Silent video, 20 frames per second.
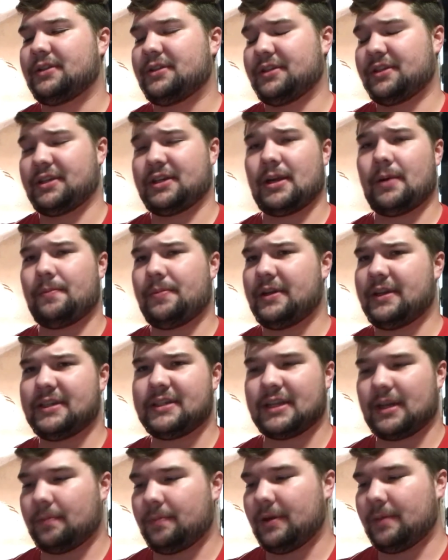Does the company
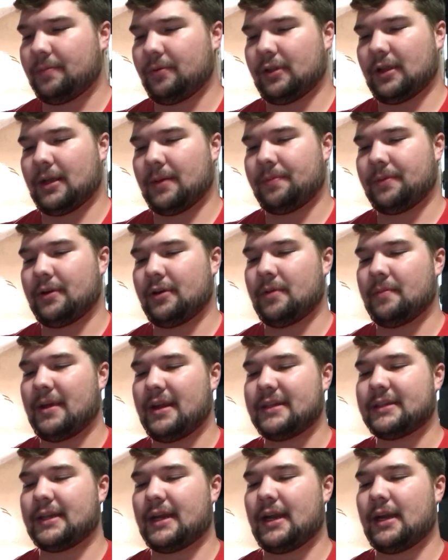send people up there to
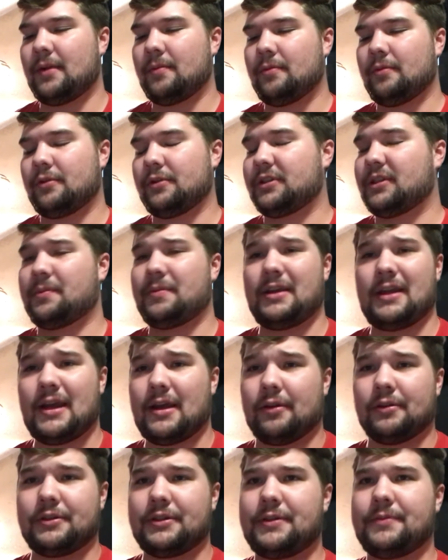maintain them or something
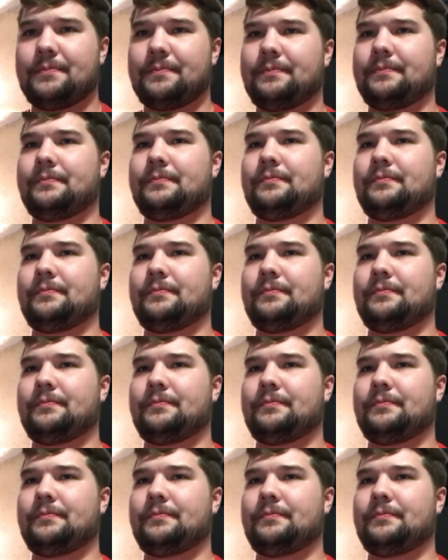else?